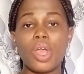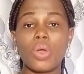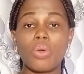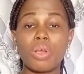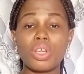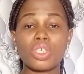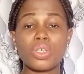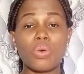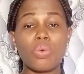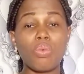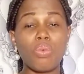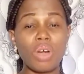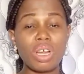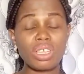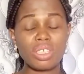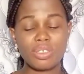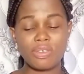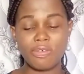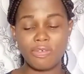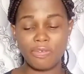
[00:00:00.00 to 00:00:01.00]
Question
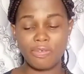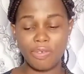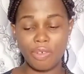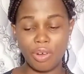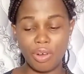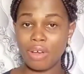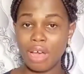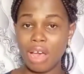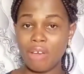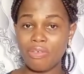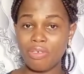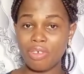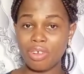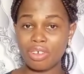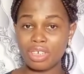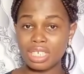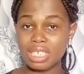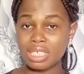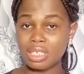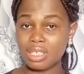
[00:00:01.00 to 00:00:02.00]
1 to 4, I've
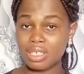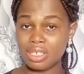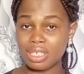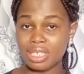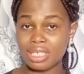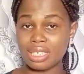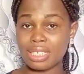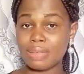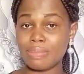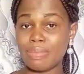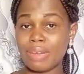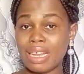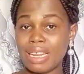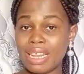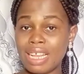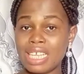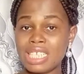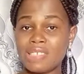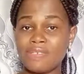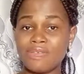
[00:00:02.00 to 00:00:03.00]
already treated in my
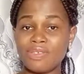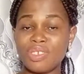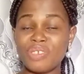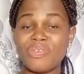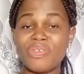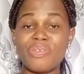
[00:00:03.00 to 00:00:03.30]
last video.